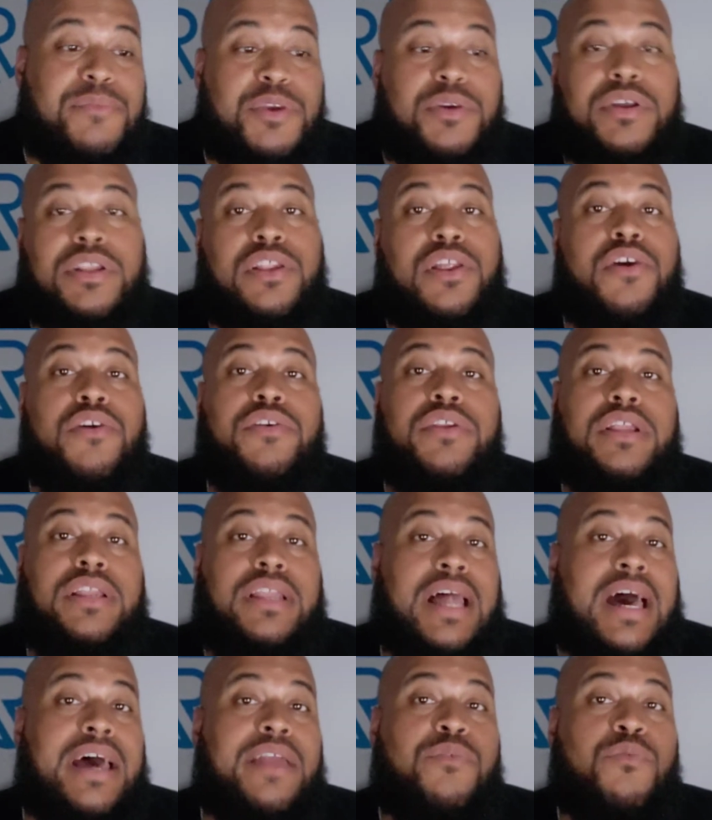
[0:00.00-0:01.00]
You can learn a
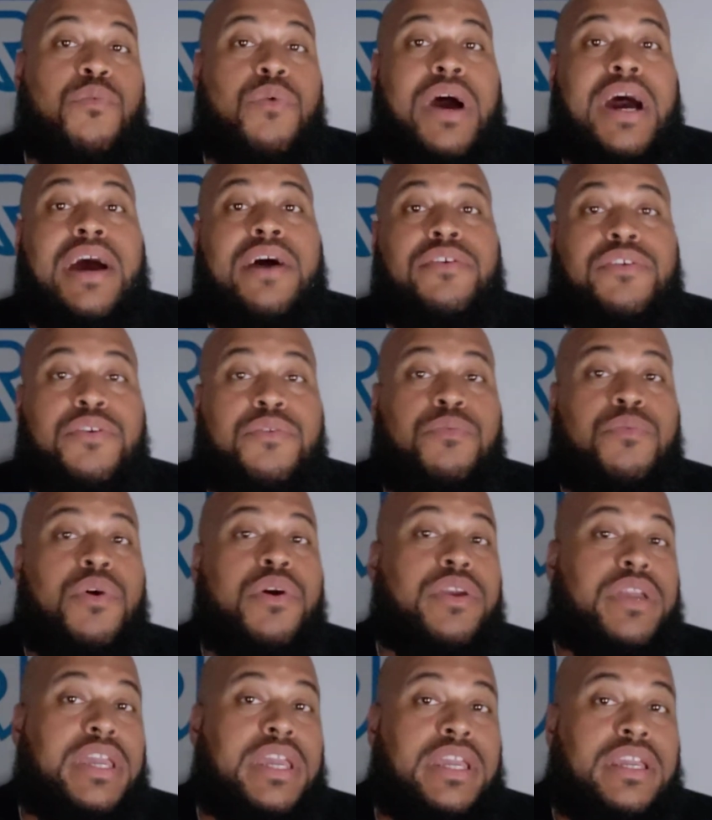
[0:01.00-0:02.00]
lot while you're
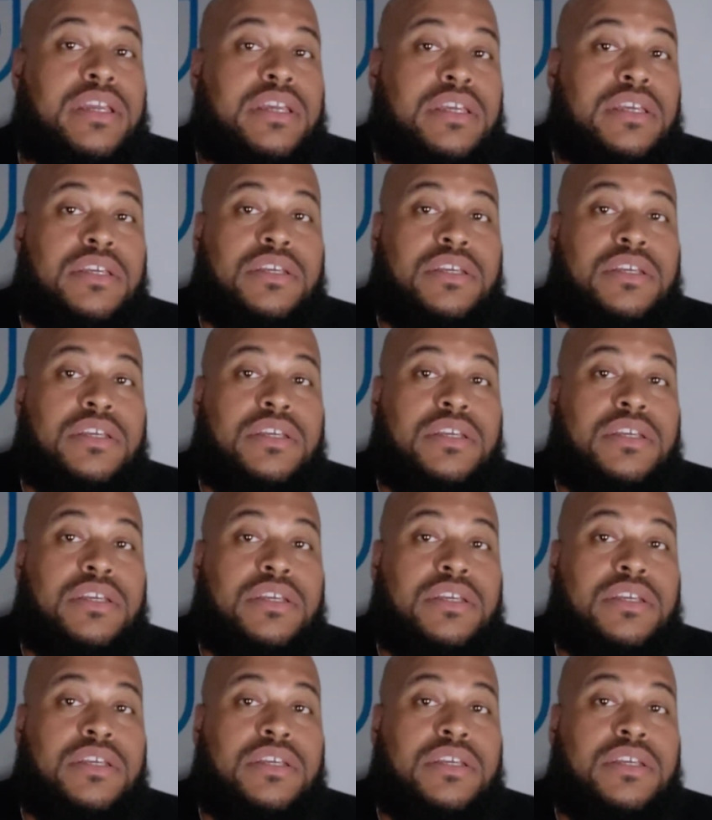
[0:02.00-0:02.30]
working